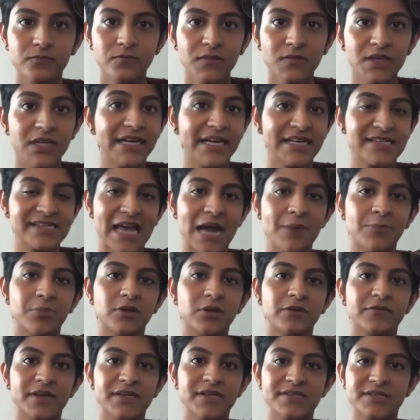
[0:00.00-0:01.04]
An example of
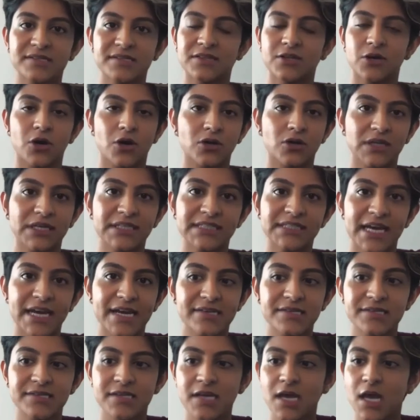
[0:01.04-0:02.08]
this is in the early days,
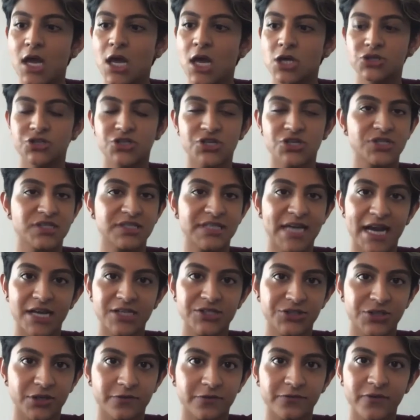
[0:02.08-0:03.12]
just text
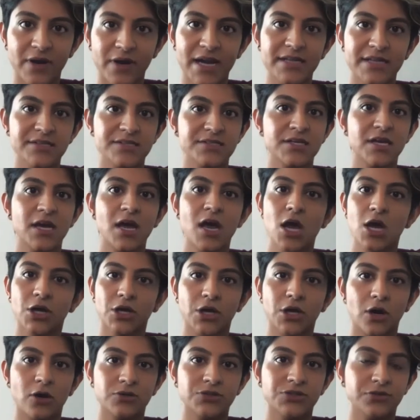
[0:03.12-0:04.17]
your friends,
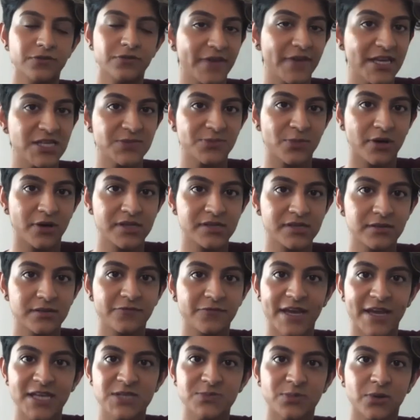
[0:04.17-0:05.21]
go to Facebook's,
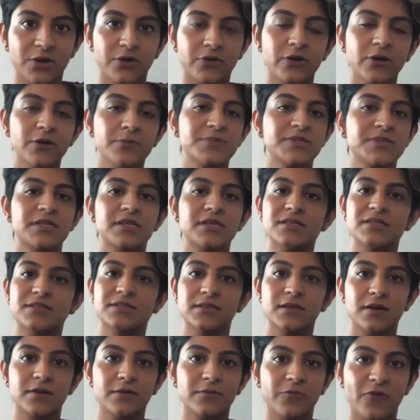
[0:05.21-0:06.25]
Facebook groups,
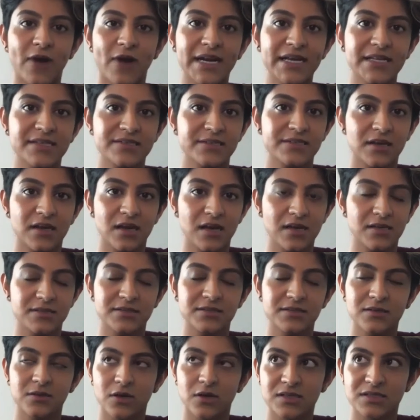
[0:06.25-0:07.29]
Reddit's uh,
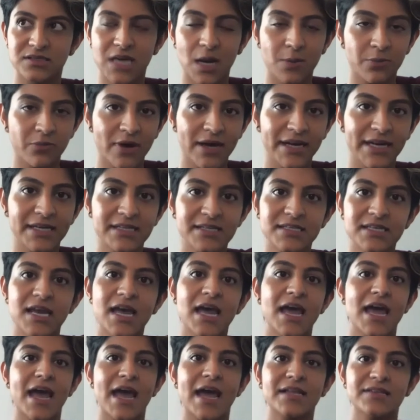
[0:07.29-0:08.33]
uh, subreddits,
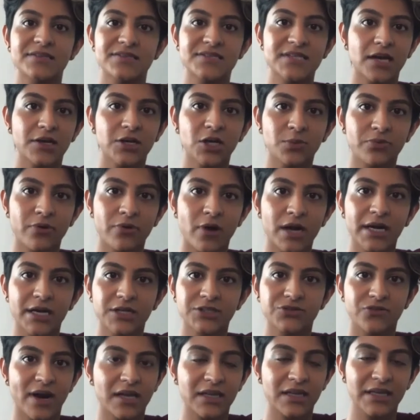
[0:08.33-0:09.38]
and sell your product
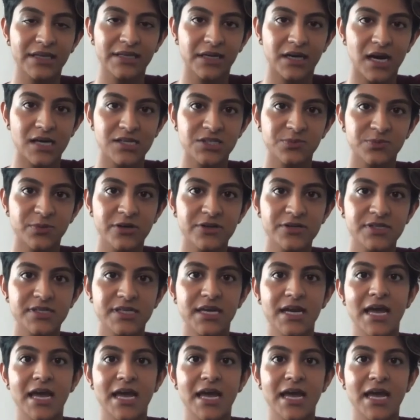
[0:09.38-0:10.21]
directly to customers.